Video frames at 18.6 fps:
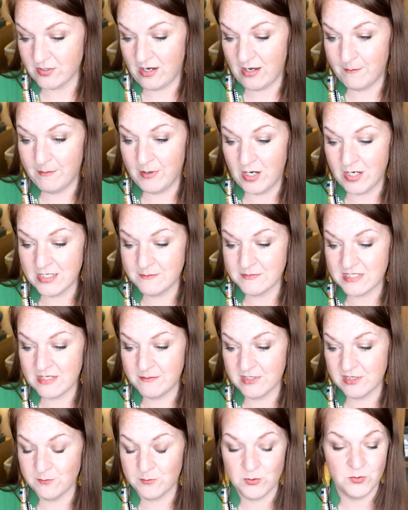So I bought him
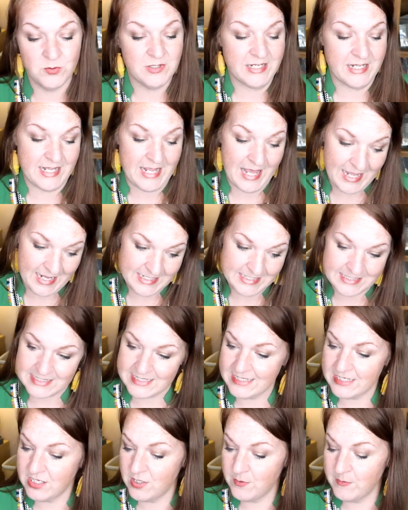some at the pool and he hates
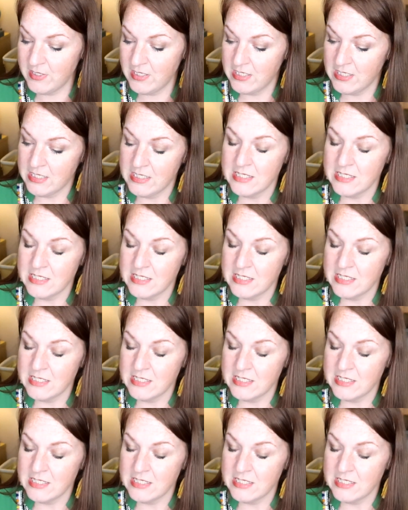them.